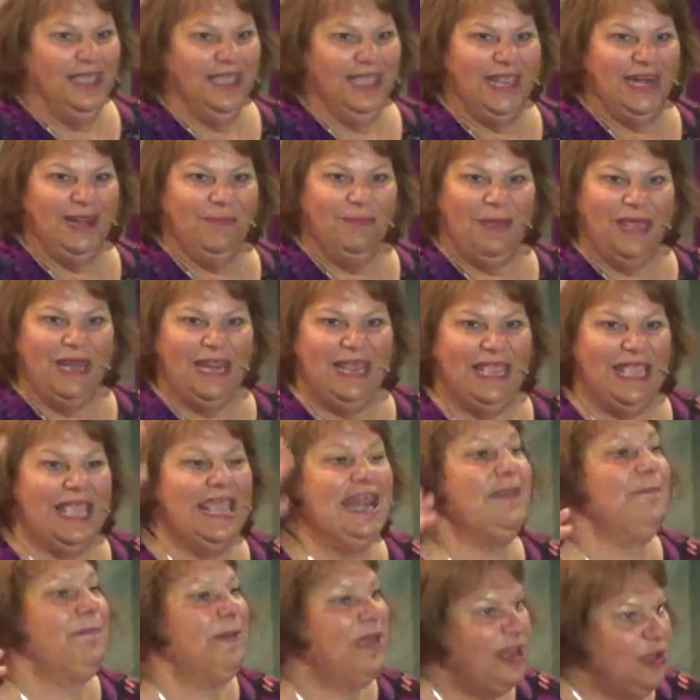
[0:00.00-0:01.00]
Anybody
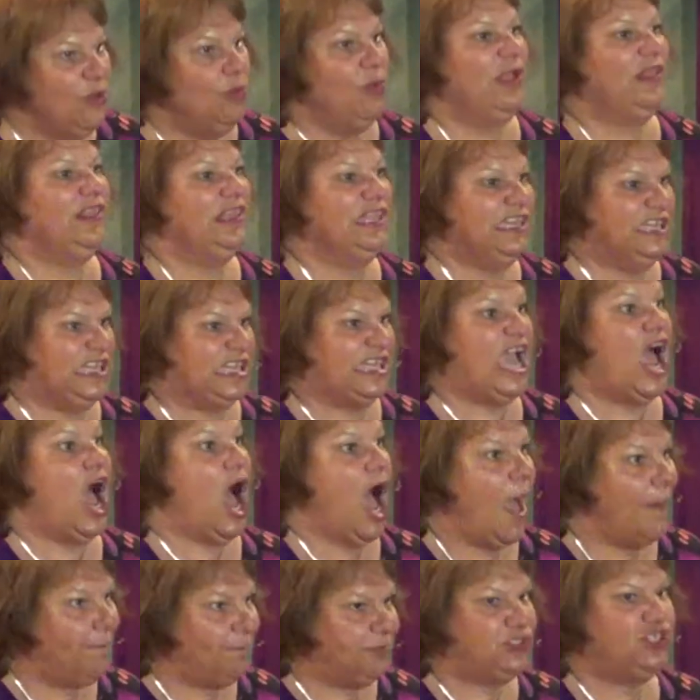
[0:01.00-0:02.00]
willing to
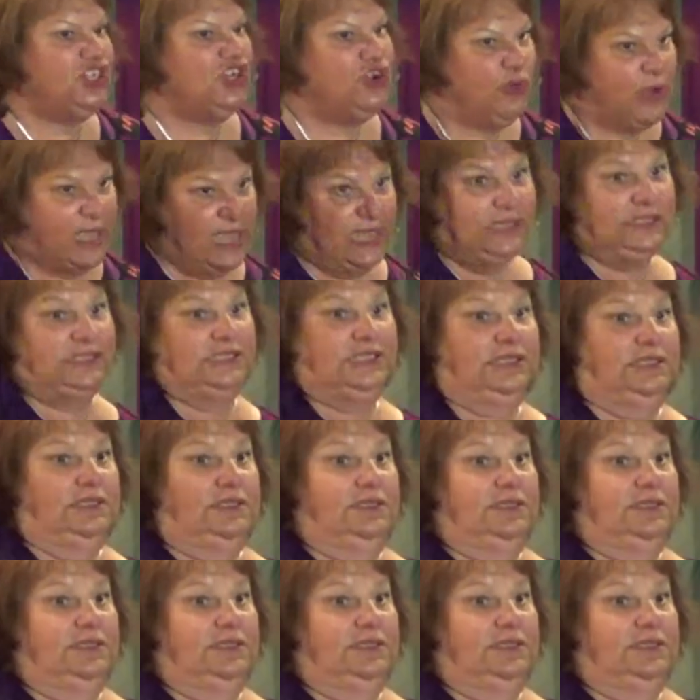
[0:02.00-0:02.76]
cop to it?